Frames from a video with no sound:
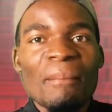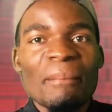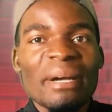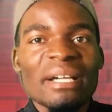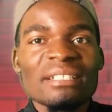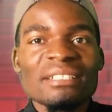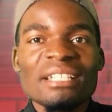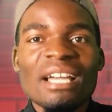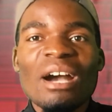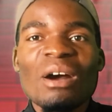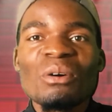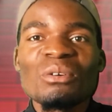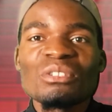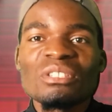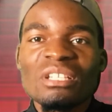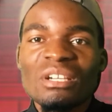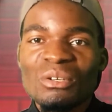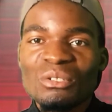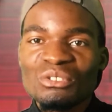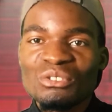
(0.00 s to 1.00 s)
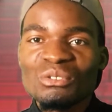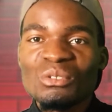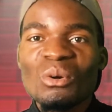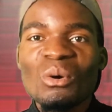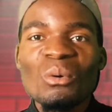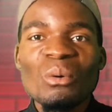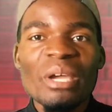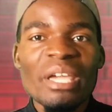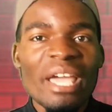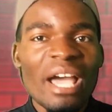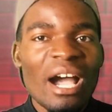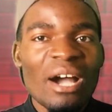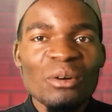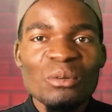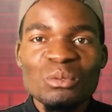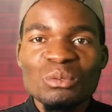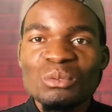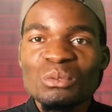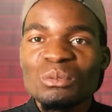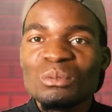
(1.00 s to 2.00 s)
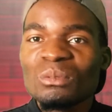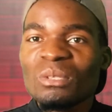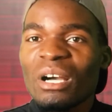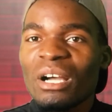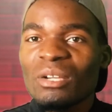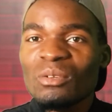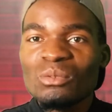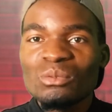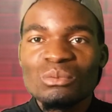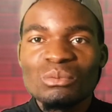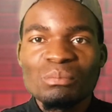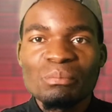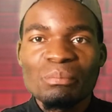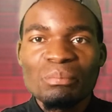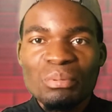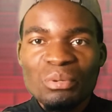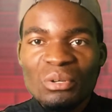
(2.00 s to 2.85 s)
But now there was no way I could